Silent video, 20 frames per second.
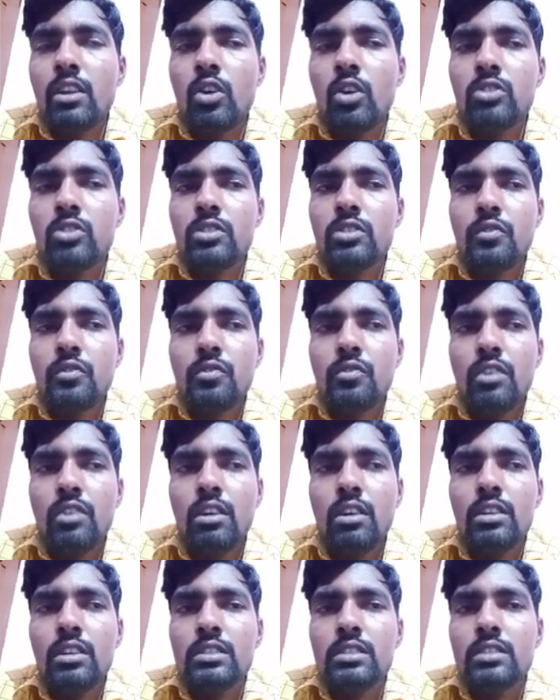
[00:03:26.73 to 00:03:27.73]
the
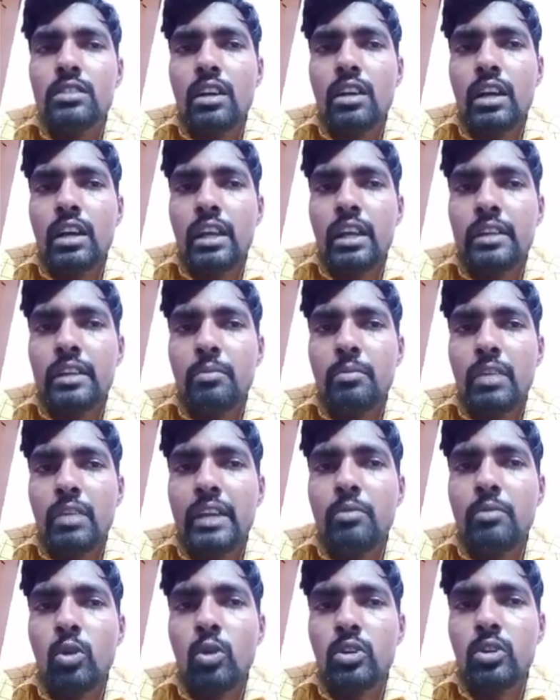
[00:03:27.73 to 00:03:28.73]
faults and
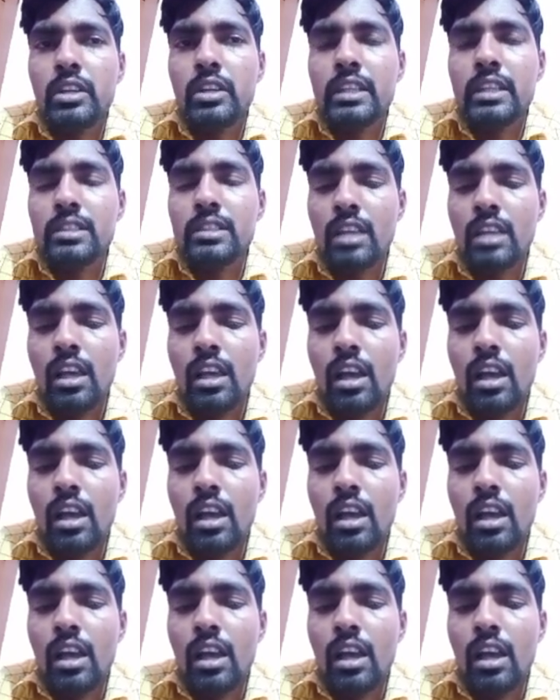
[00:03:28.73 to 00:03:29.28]
plate boundaries,